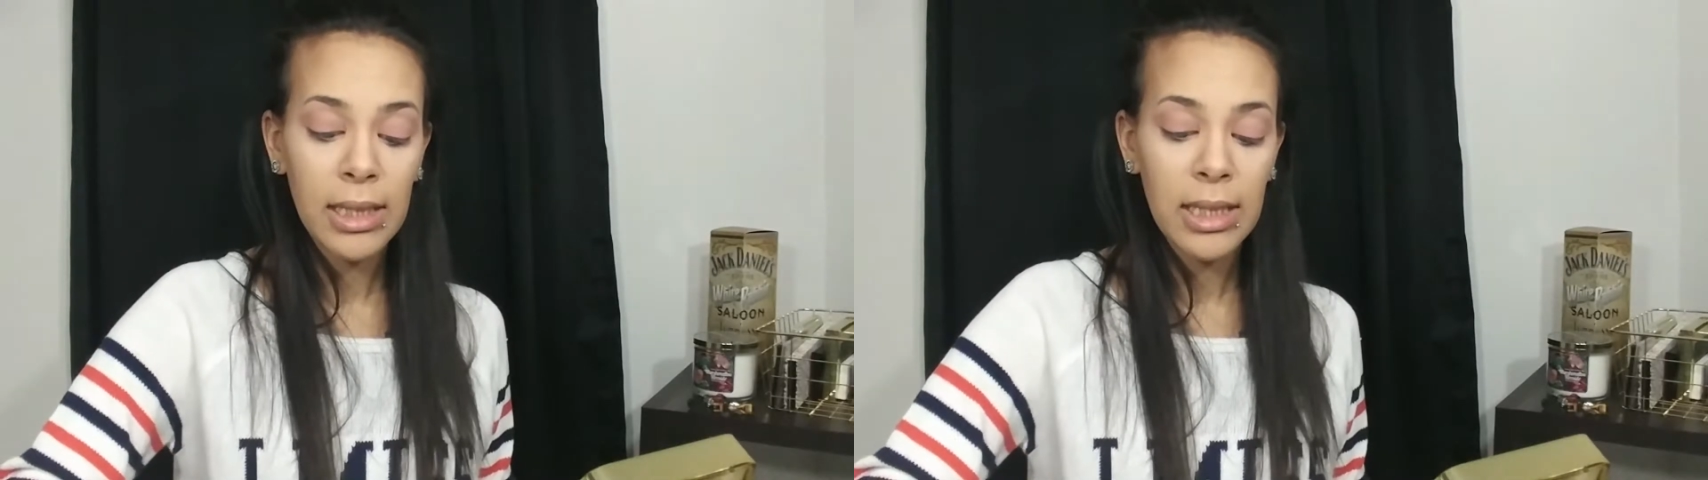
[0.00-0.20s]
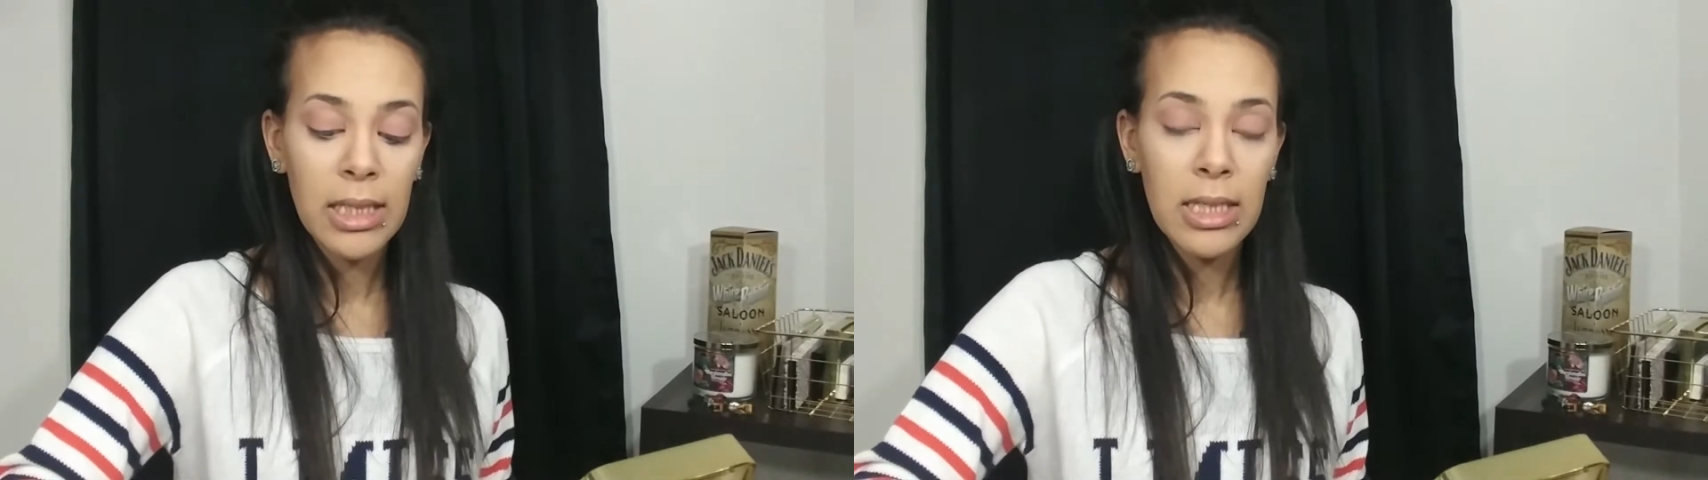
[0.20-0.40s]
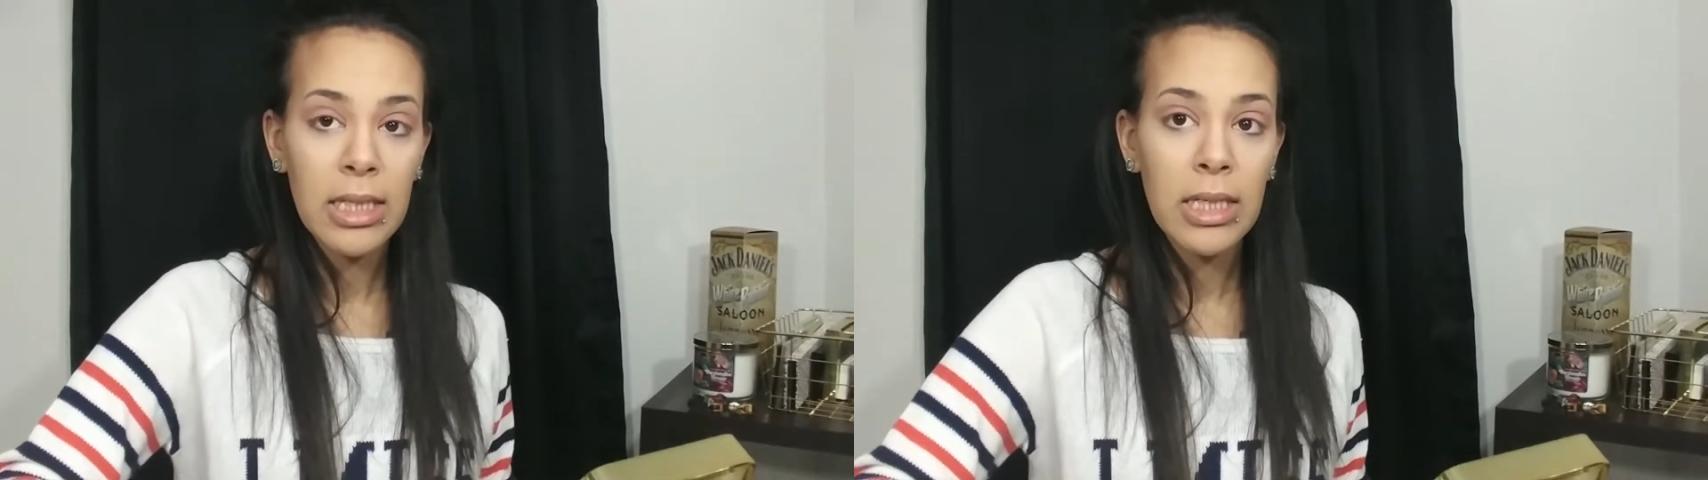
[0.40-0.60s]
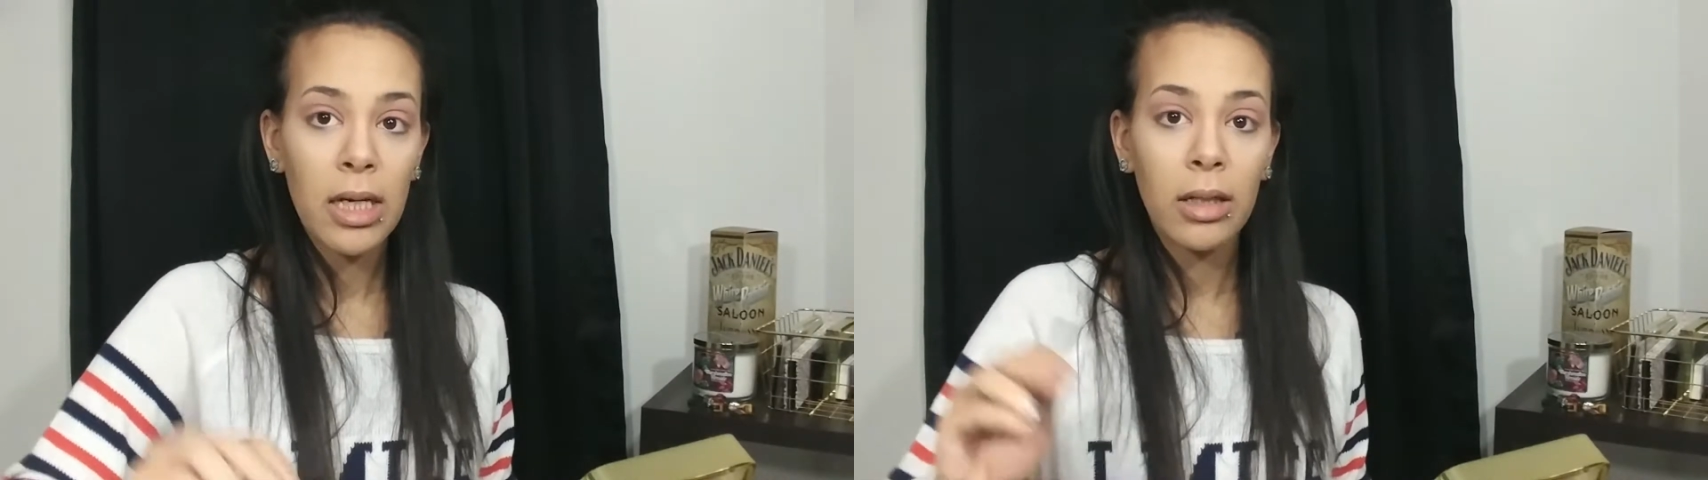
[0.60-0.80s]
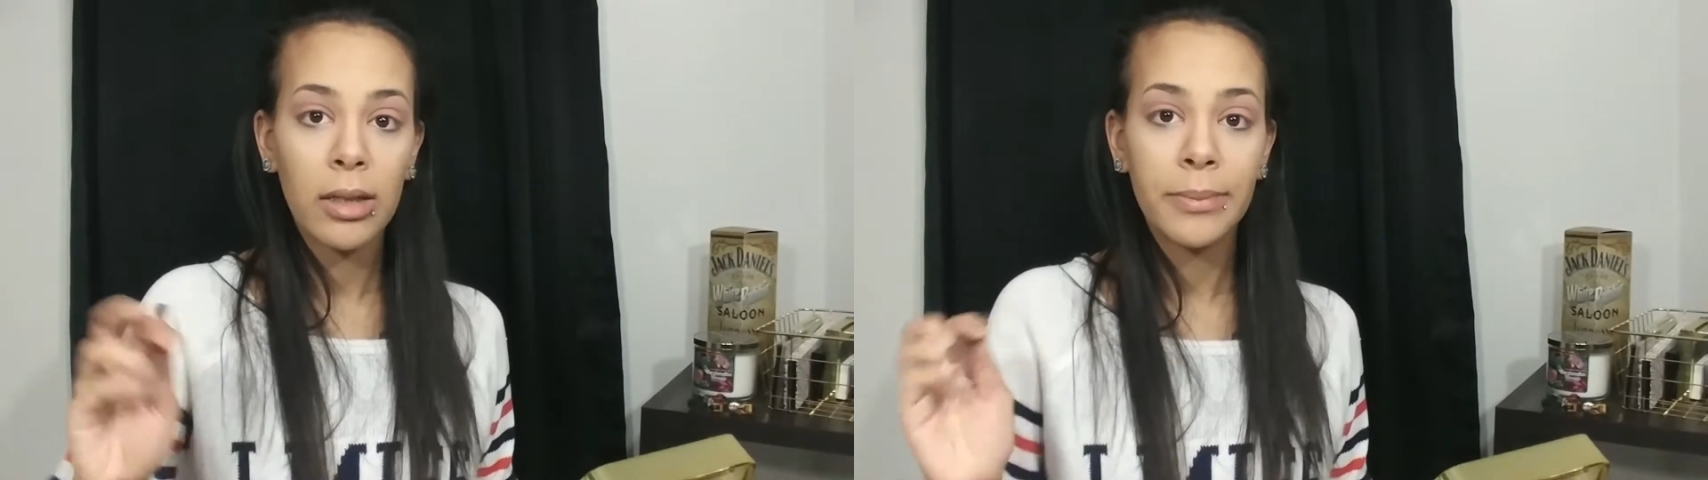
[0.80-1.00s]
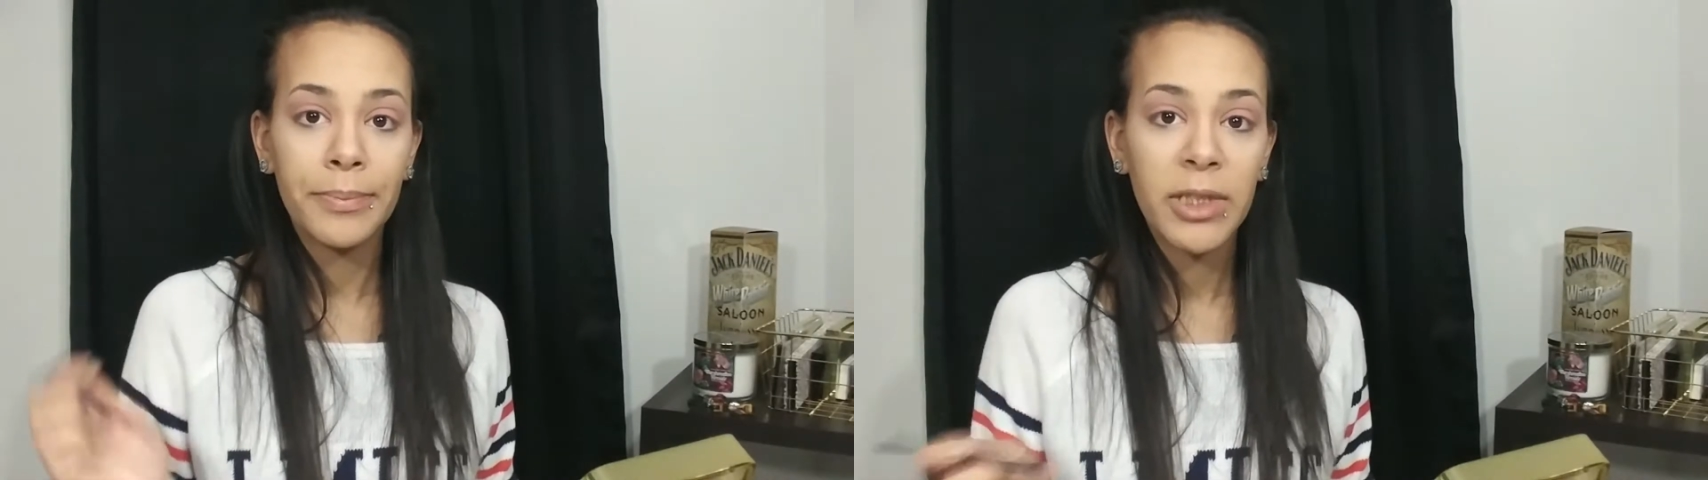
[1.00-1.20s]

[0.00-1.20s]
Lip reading: the